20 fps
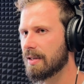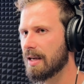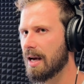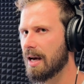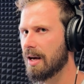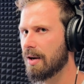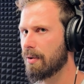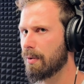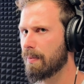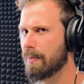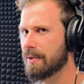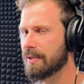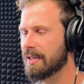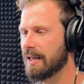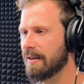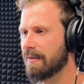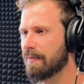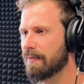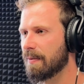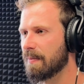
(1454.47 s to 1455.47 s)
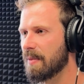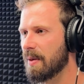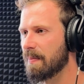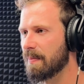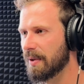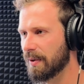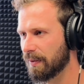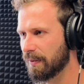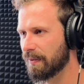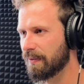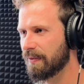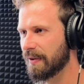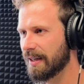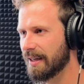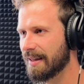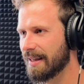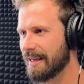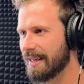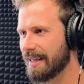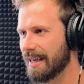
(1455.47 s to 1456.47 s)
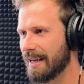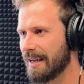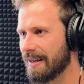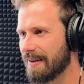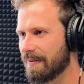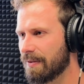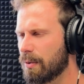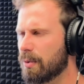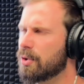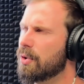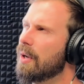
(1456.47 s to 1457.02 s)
100% from the middle figure they gave.